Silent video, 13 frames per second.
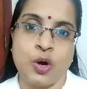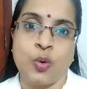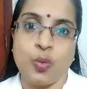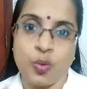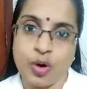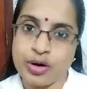
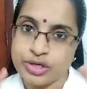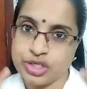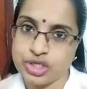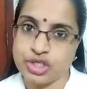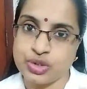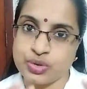What
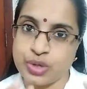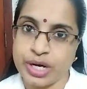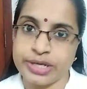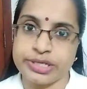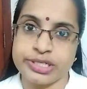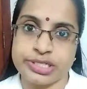did you
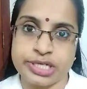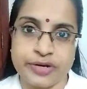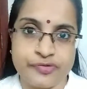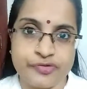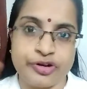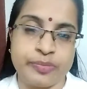
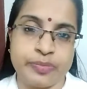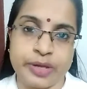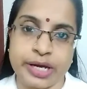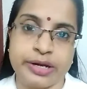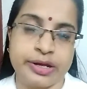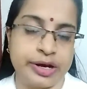understand from
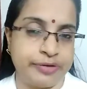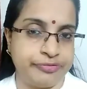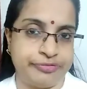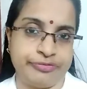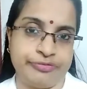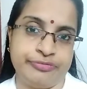that
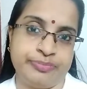graph?